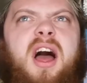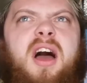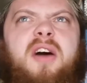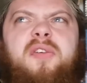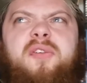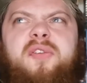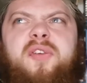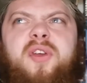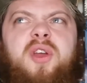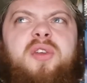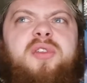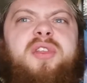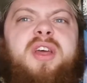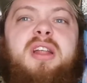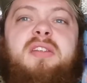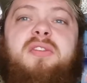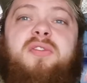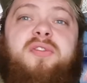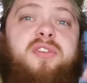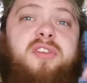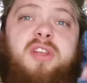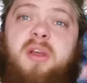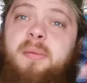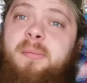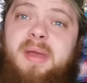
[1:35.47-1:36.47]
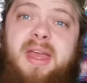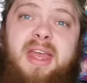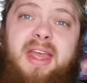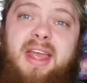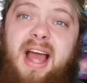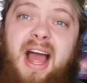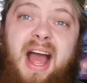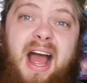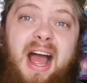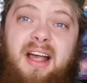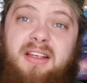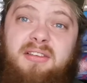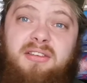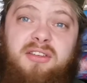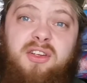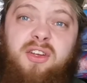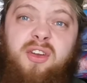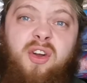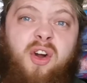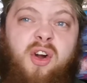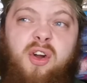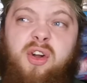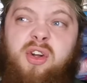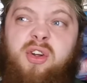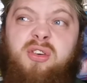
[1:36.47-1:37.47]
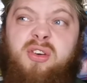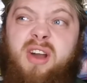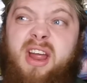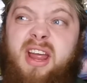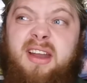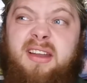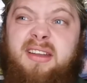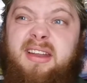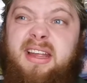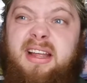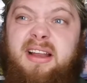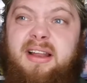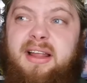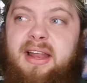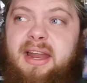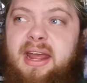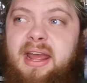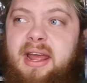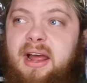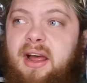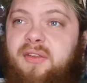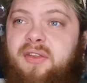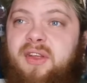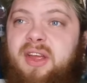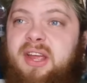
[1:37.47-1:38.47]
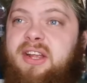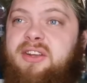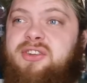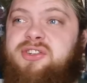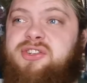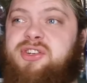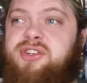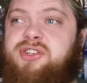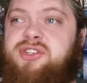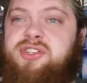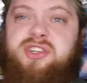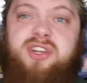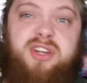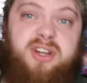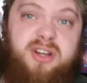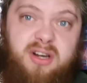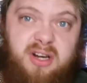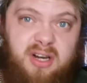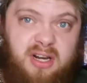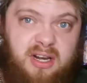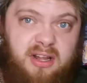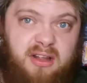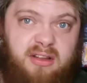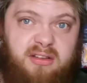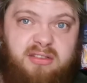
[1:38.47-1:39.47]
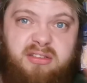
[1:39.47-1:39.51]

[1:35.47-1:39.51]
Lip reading: A feud that, to me, hasn't got a great deal in it. I think it's just to